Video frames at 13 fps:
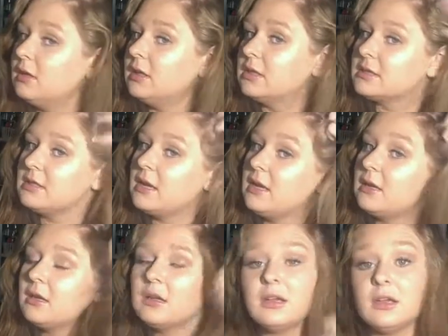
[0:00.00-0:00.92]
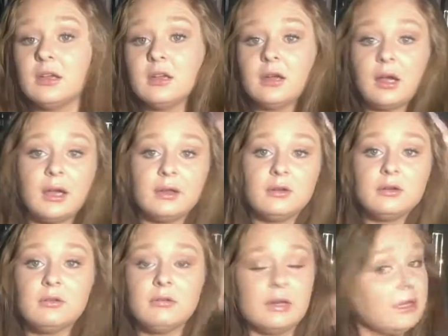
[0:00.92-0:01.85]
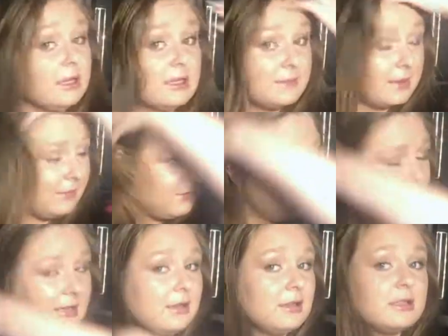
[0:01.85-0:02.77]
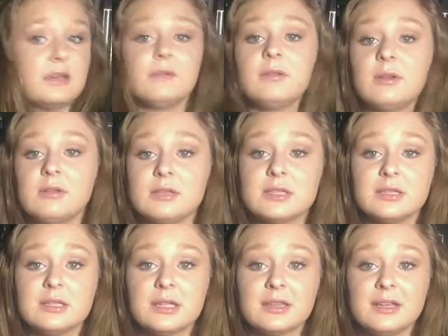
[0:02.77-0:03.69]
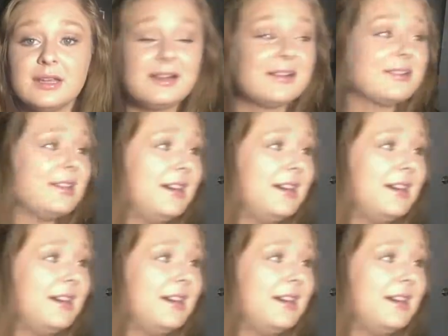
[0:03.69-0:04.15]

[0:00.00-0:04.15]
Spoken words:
It's like, I don't know what it is, but I feel like I look different once I take the ears